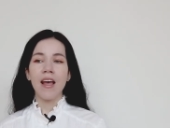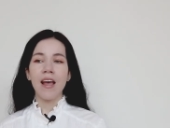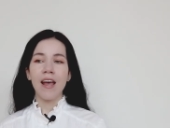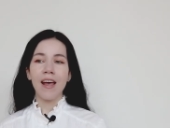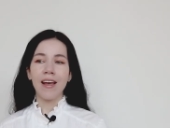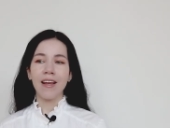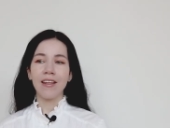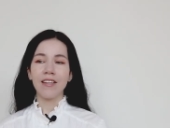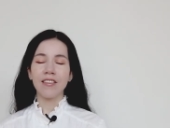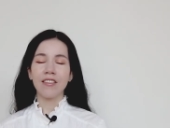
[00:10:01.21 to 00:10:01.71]

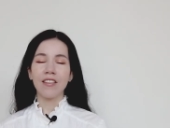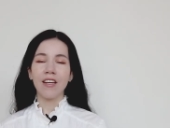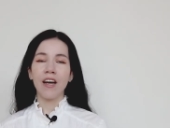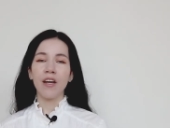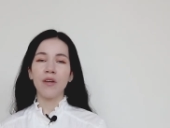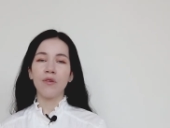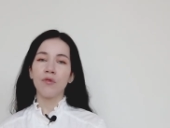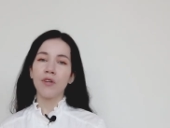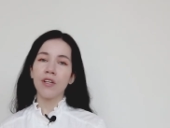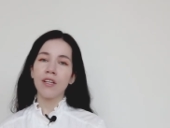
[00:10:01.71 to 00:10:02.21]
And
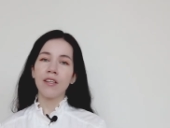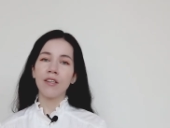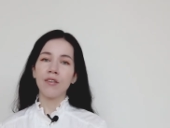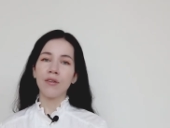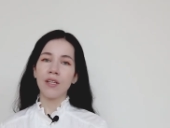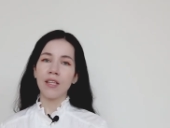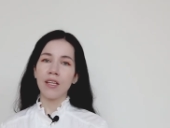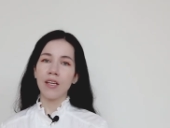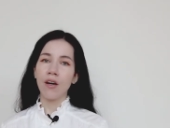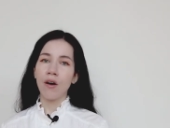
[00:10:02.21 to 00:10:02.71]
I
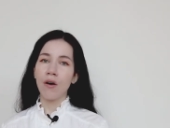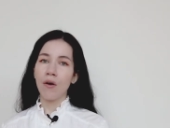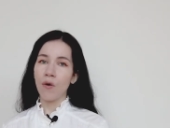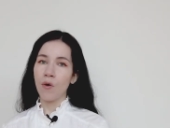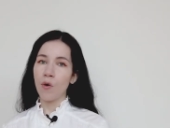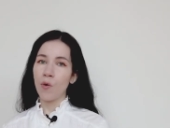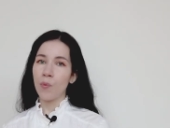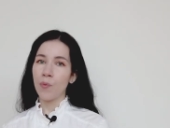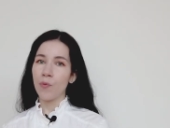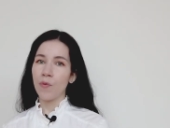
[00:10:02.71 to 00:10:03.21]
really
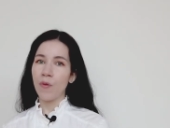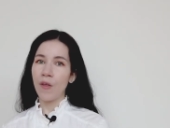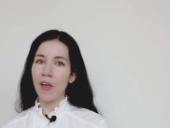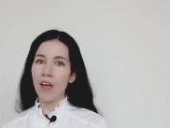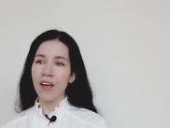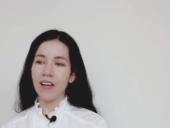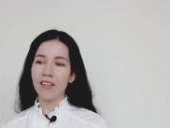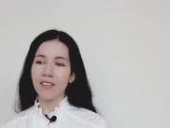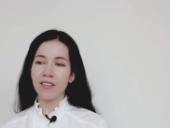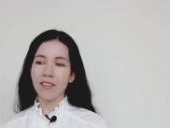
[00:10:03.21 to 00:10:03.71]
hope
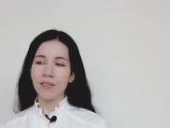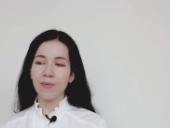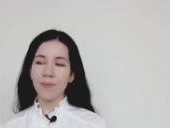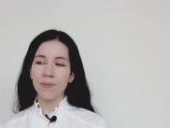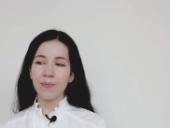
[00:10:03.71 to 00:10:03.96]
that